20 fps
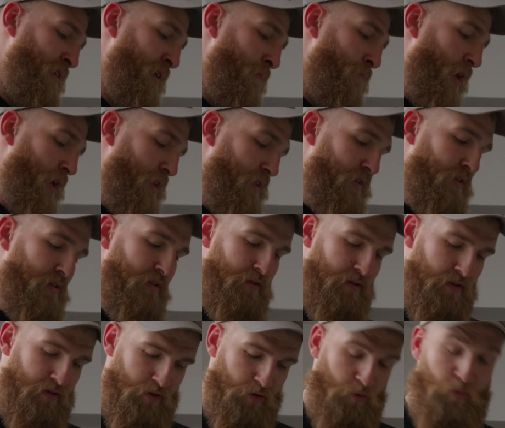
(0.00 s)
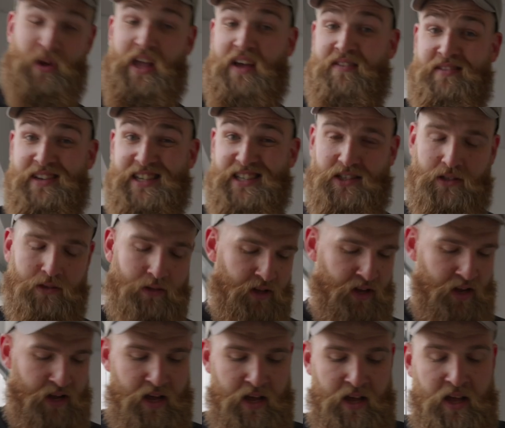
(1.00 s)
demand, we have listened,
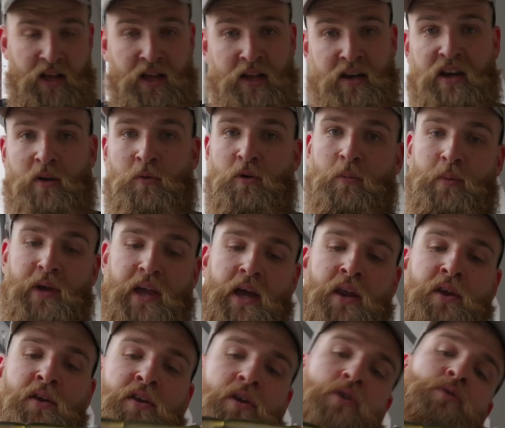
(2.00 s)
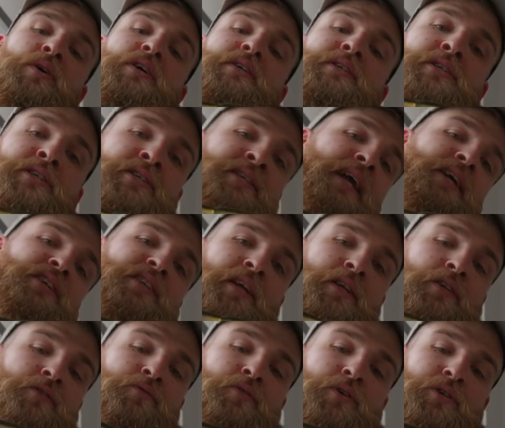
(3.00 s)
there will be a new
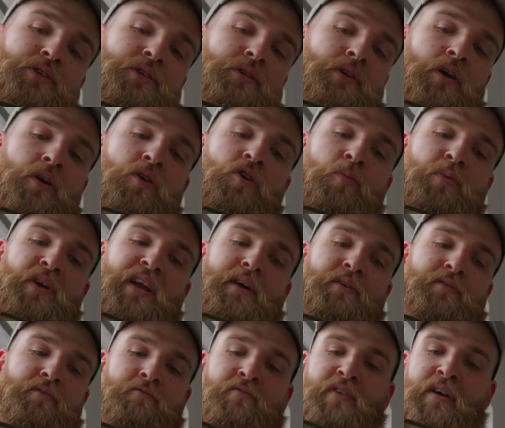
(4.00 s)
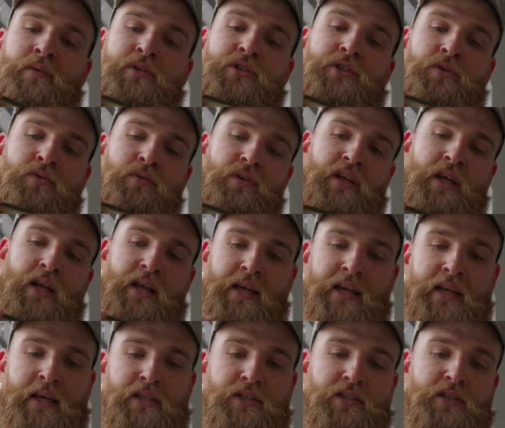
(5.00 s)
6-inch version coming out very soon.
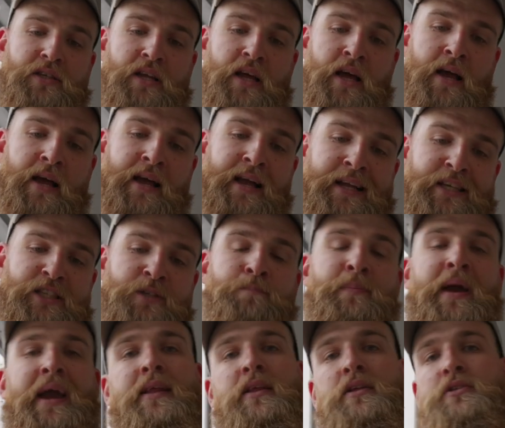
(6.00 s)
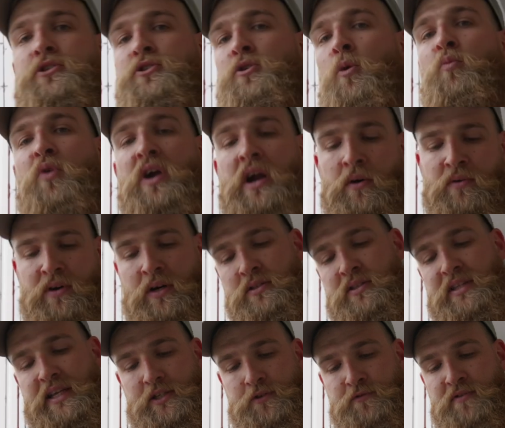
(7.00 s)
It's expected somewhere
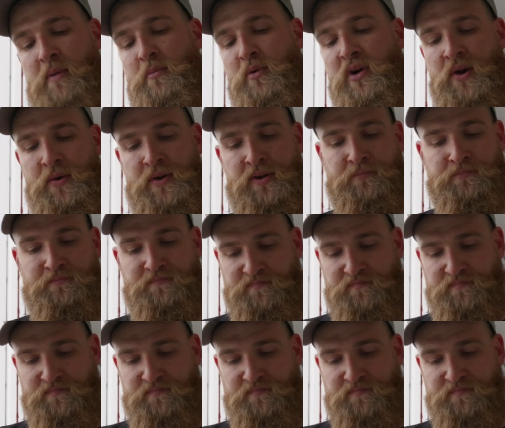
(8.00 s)
around this February.